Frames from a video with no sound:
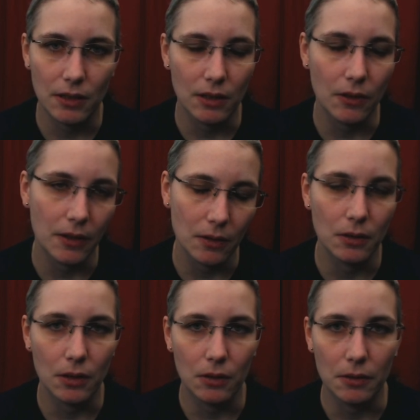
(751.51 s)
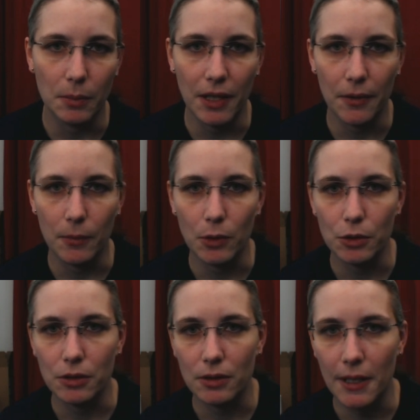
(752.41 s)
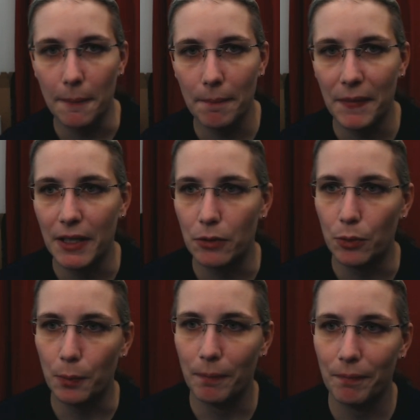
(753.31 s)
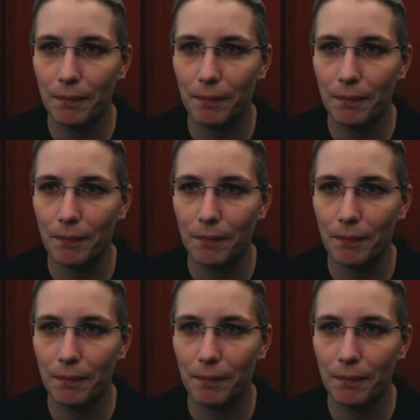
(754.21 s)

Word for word: uh, on a on a current python version yeah that too